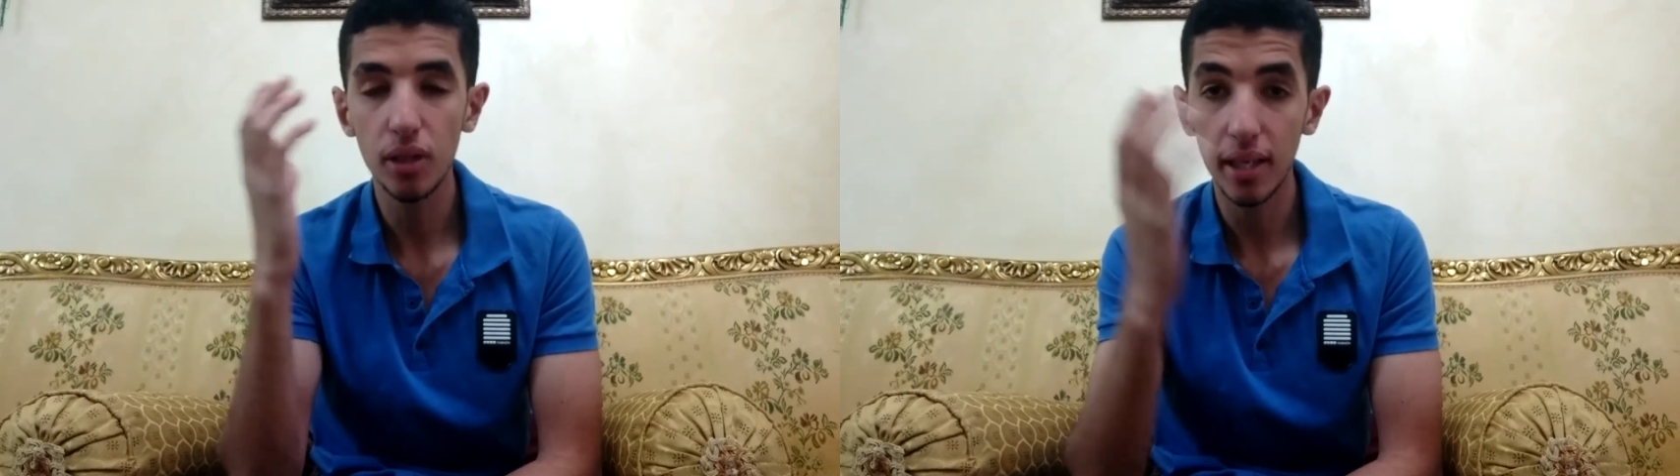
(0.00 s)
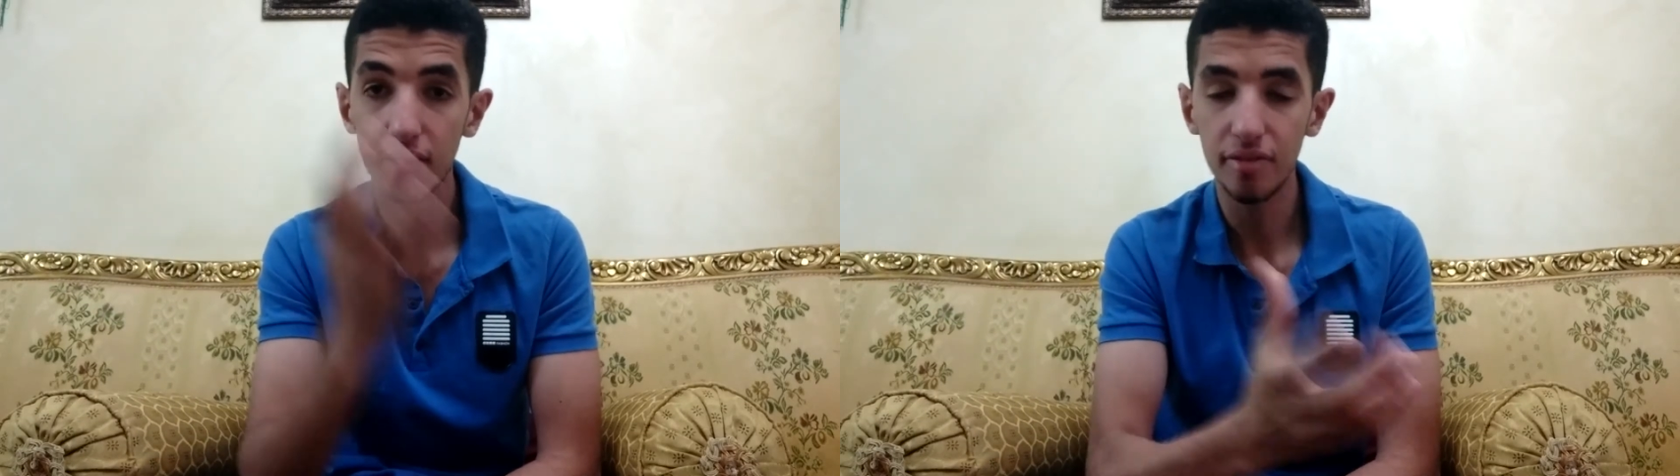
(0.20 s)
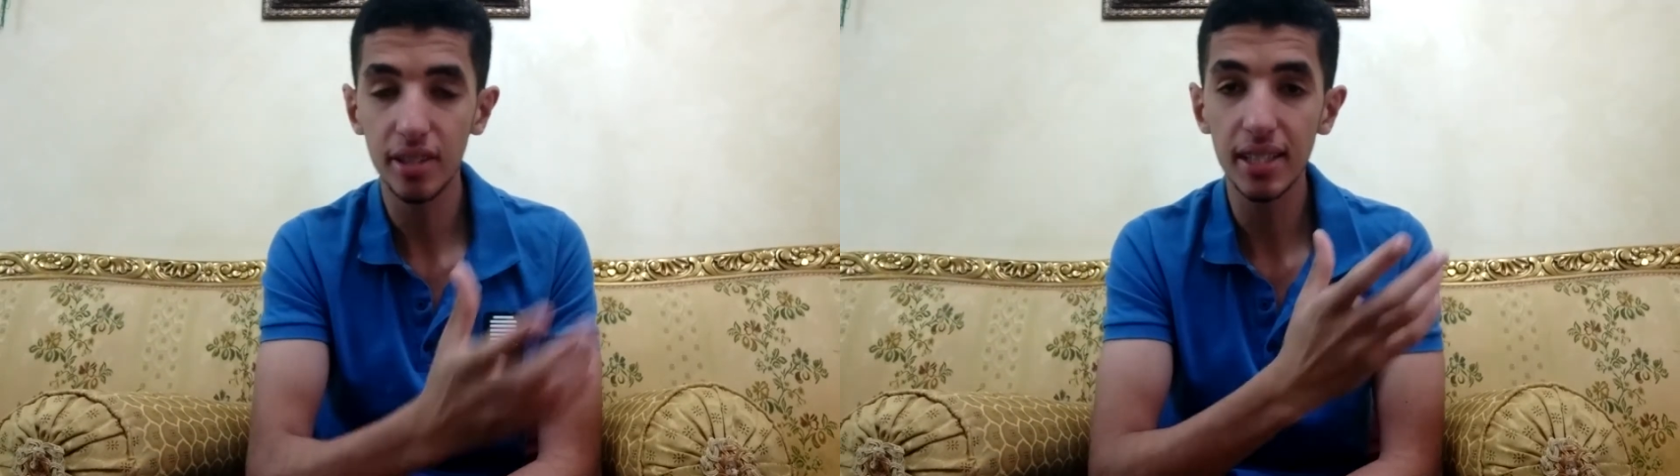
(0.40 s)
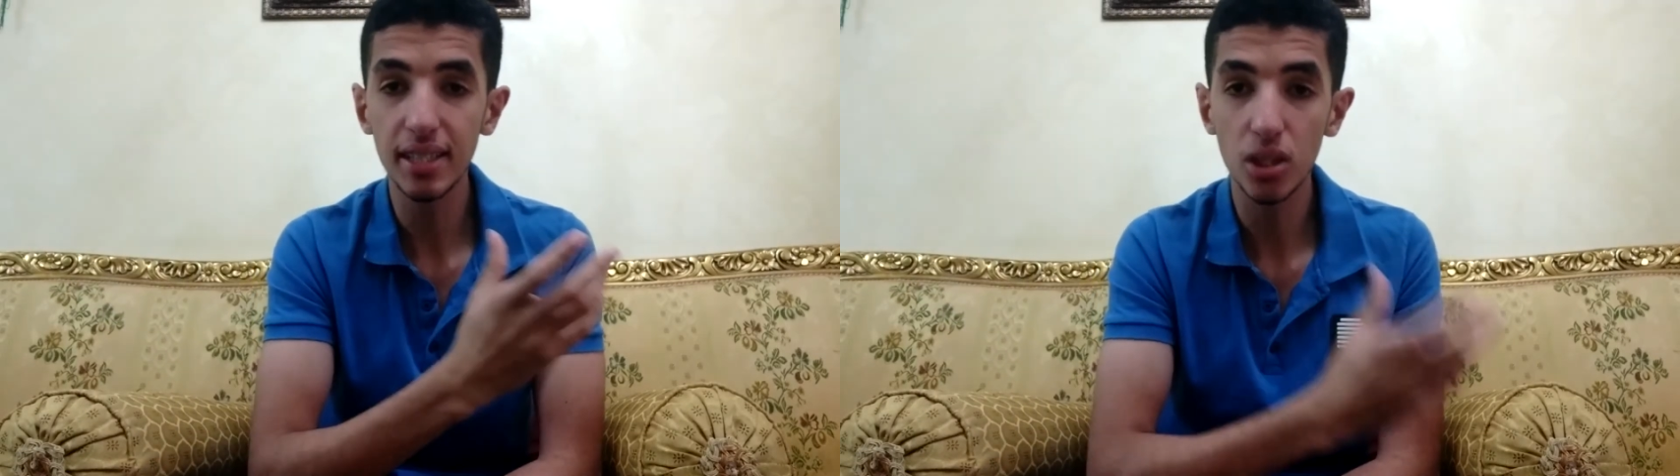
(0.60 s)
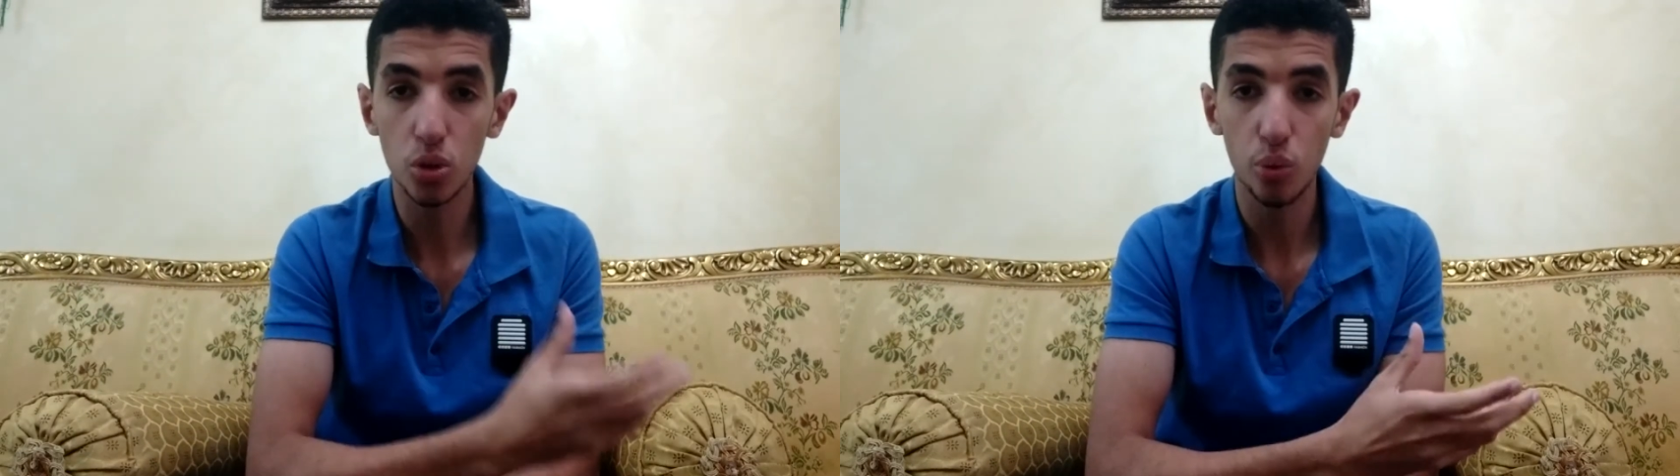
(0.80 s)
infinity
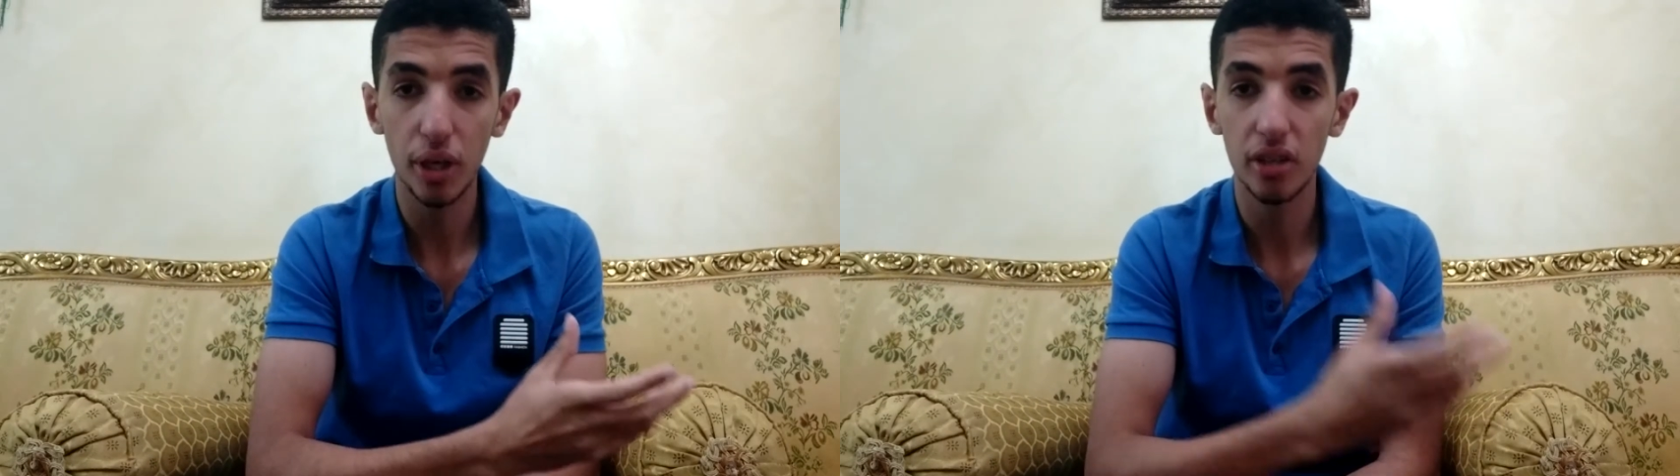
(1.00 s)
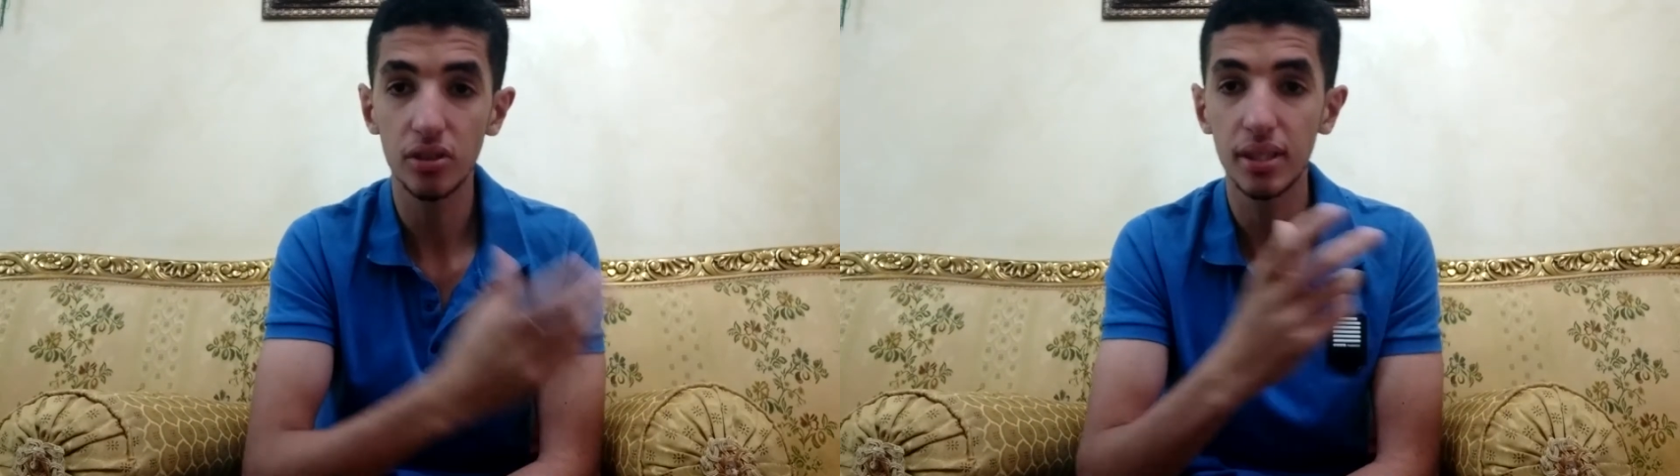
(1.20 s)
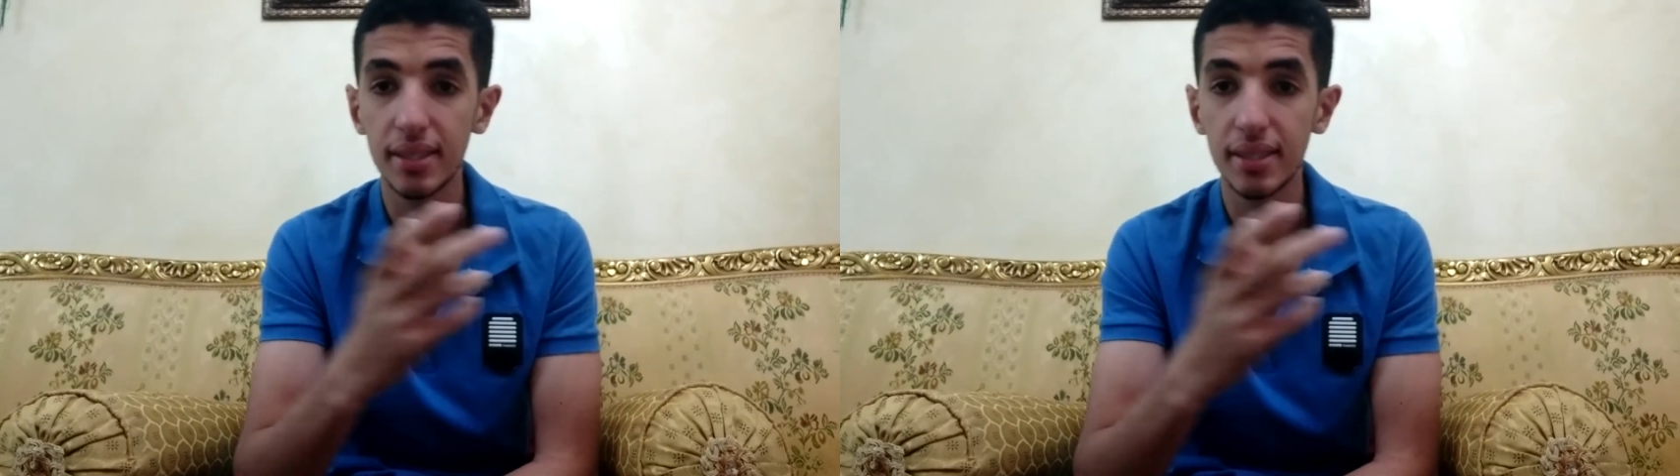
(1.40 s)
squared